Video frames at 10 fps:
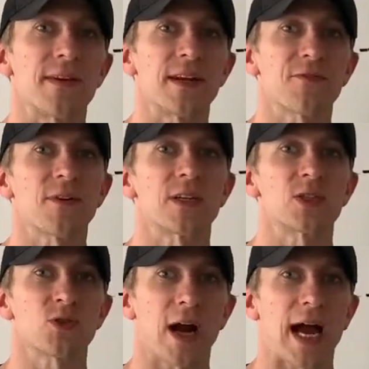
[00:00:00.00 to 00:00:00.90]
different
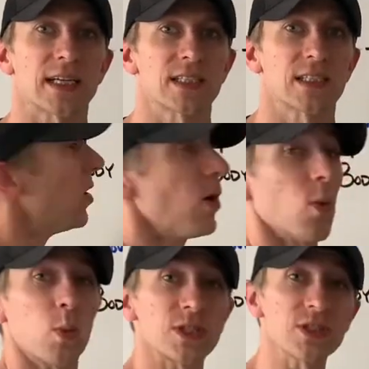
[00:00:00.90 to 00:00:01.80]
tracks.
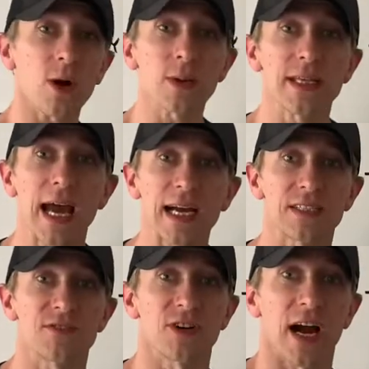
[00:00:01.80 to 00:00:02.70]
We start with the
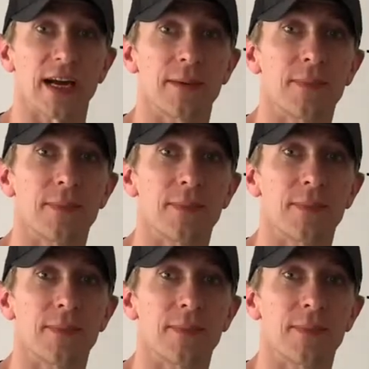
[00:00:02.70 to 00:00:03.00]
active track.